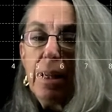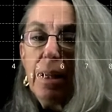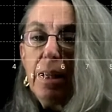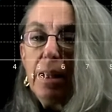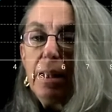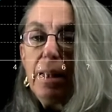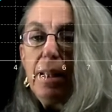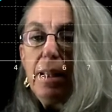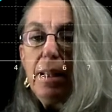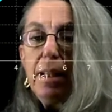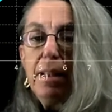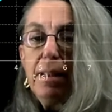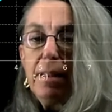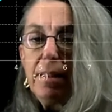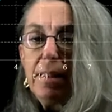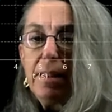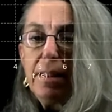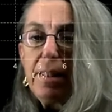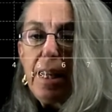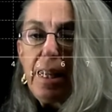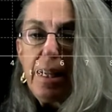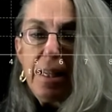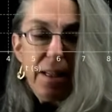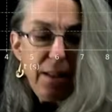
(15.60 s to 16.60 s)
The
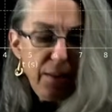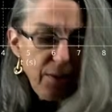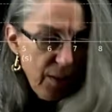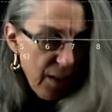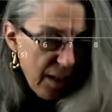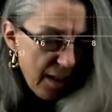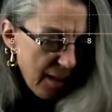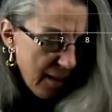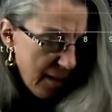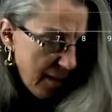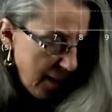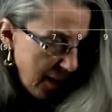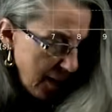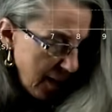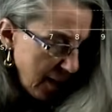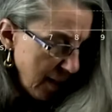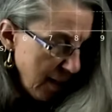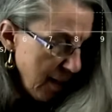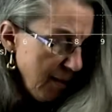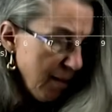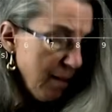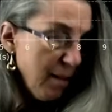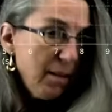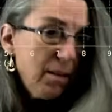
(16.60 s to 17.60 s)
instantaneous velocity
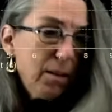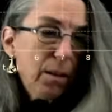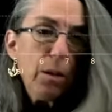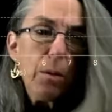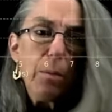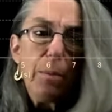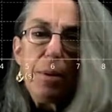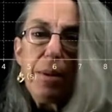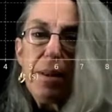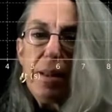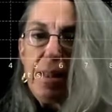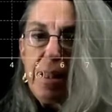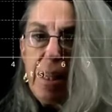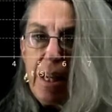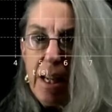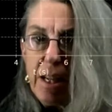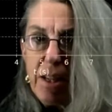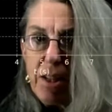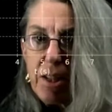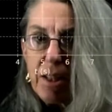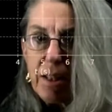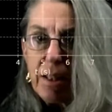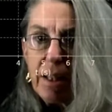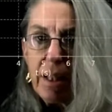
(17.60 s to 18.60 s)
is the slope of the
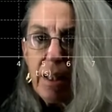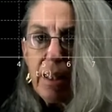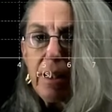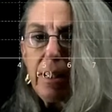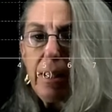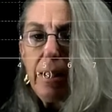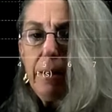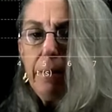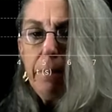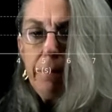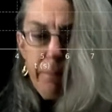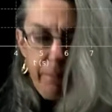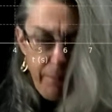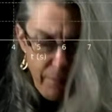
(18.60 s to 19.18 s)
tangent line.